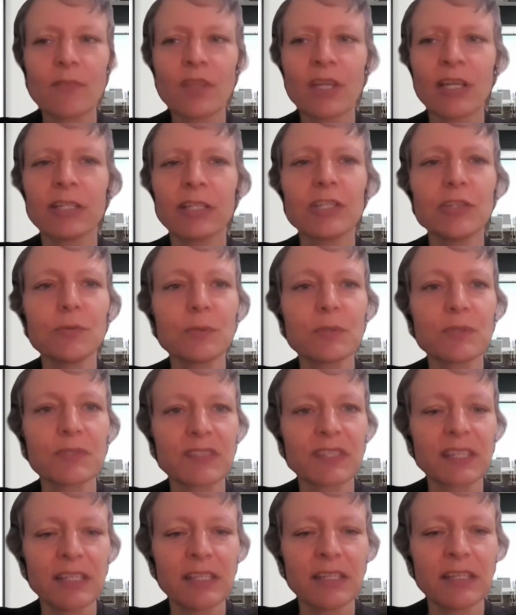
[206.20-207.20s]
And you will
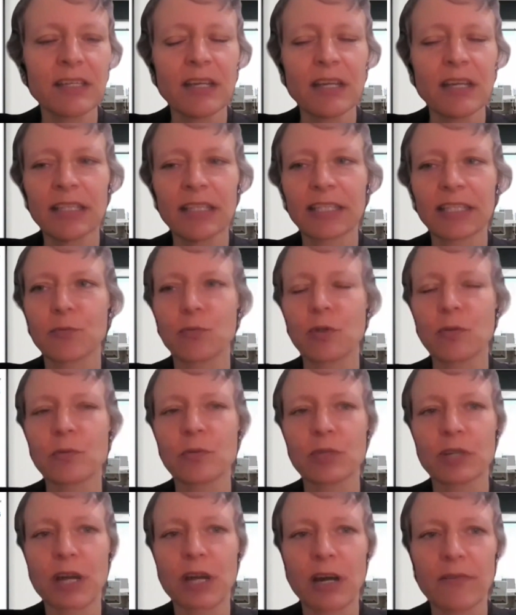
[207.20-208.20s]
see that we
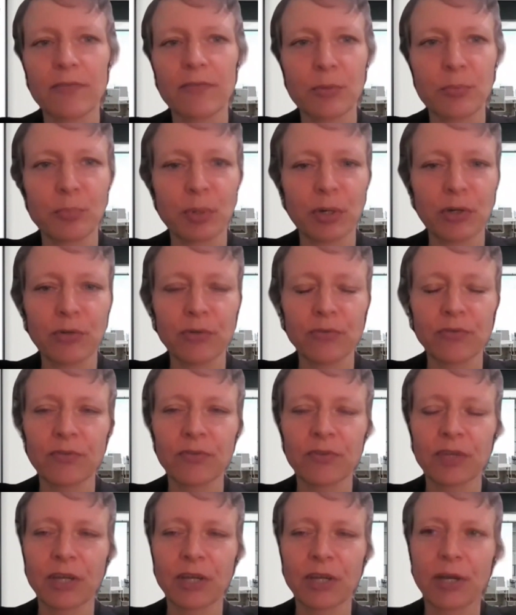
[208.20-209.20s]
will cover
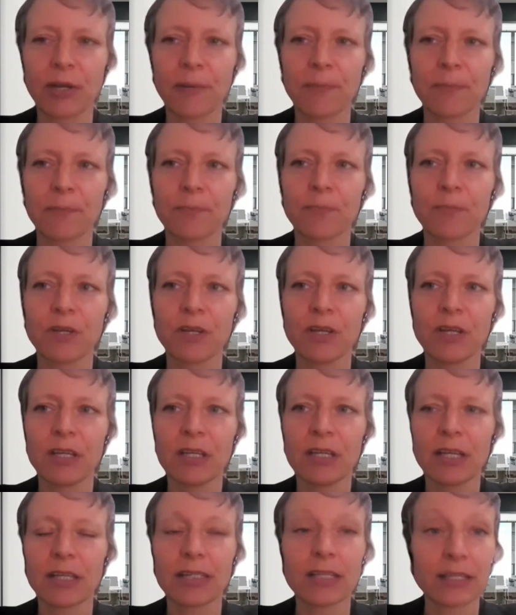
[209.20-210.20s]
both
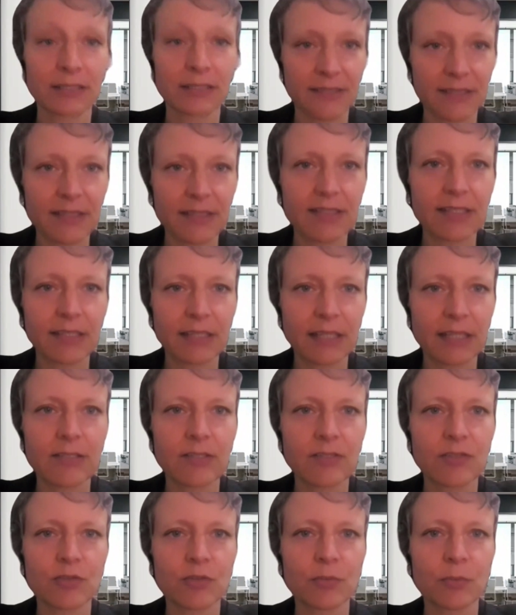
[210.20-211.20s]
existing
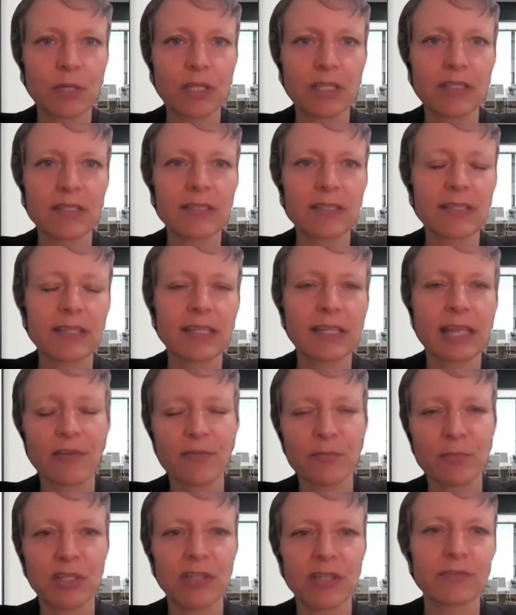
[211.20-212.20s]
instruments that
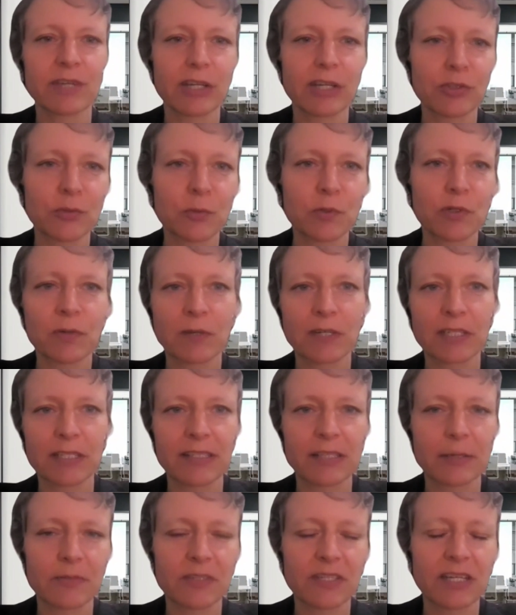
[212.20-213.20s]
have been around for quite
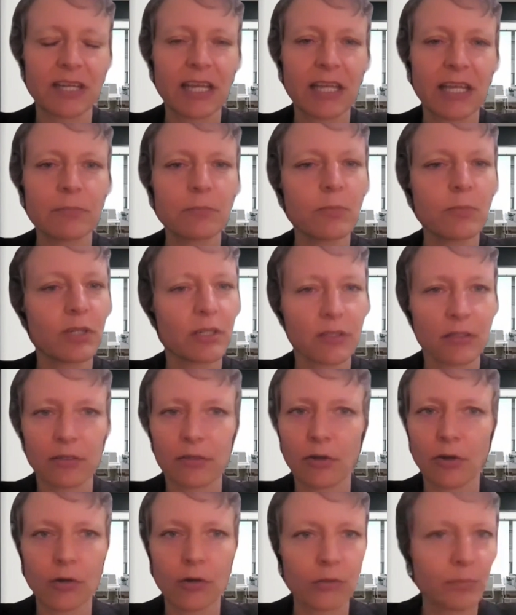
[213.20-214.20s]
some time,
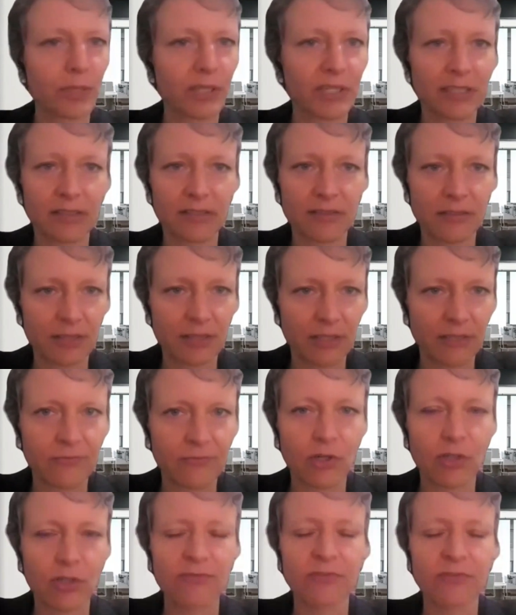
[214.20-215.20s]
albeit
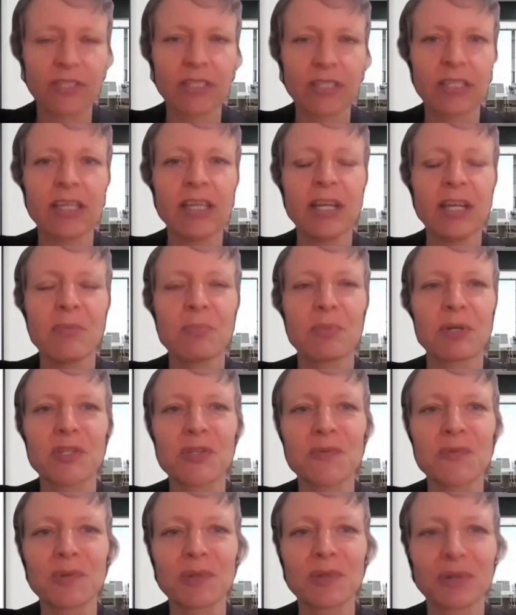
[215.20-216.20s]
evolving. But
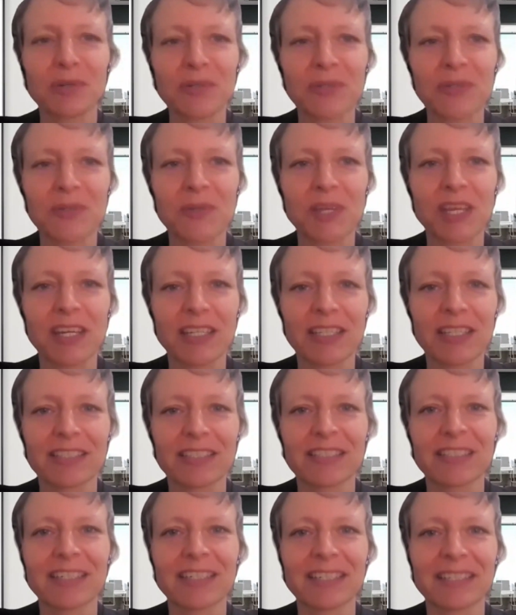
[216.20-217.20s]
you will also
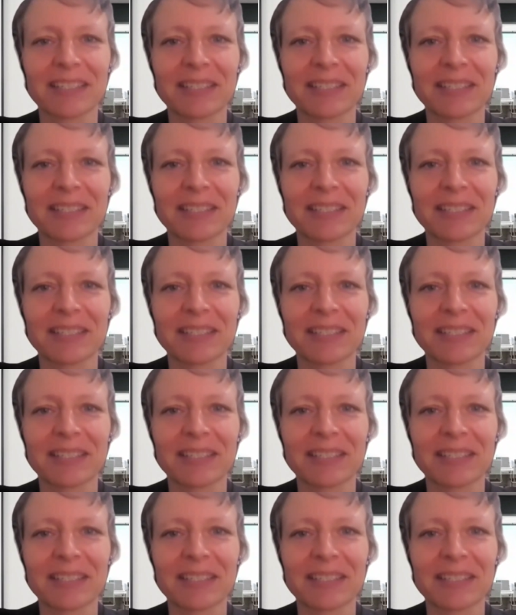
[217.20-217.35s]
hear,